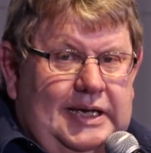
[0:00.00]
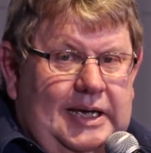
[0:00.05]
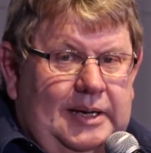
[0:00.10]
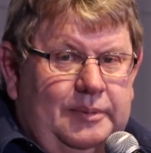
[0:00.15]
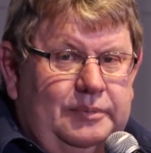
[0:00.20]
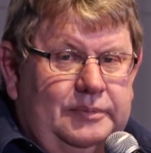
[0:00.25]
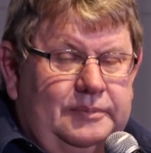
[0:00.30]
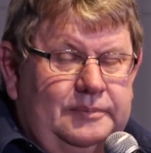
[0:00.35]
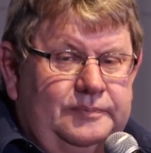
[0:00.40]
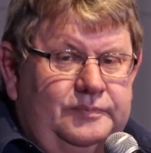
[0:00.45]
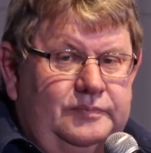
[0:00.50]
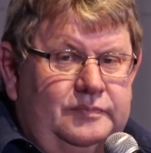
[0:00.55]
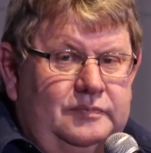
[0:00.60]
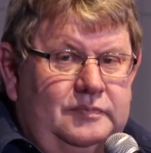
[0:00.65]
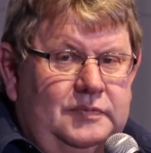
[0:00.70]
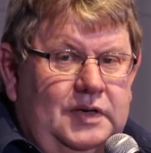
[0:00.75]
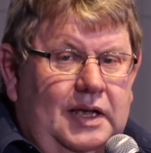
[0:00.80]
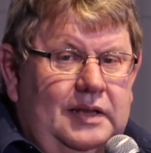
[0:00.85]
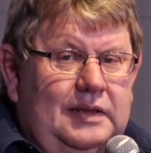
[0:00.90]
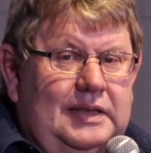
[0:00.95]
Cape,
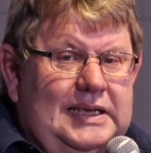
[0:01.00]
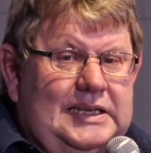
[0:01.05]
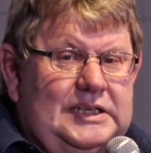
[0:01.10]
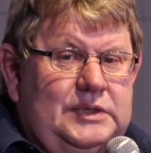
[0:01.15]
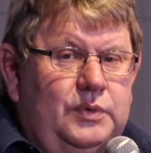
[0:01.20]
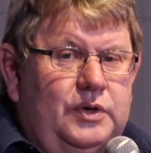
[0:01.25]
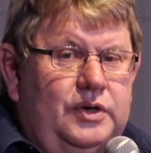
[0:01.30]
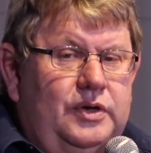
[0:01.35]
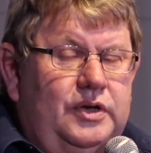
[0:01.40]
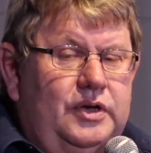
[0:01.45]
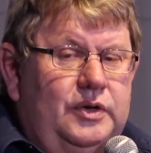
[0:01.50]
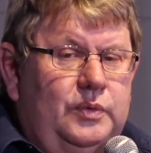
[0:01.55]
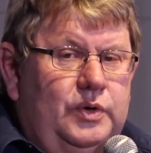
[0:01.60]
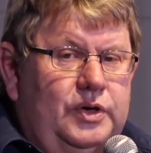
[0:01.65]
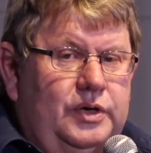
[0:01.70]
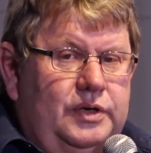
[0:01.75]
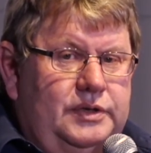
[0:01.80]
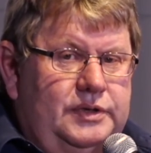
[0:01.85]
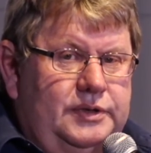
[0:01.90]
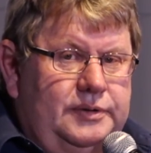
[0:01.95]
and these were her
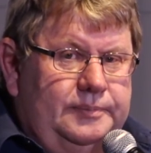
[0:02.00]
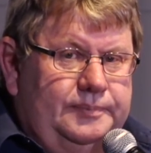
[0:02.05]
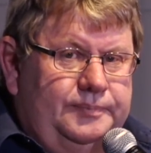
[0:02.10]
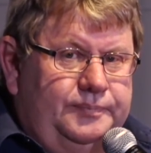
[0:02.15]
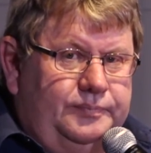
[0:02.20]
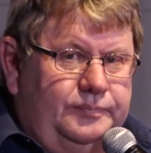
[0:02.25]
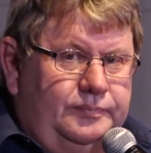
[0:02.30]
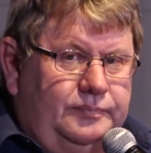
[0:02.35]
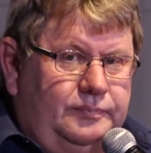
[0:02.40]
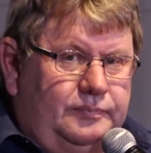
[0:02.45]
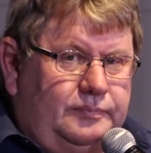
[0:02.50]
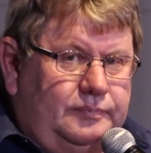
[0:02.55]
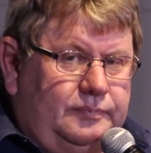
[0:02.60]
words.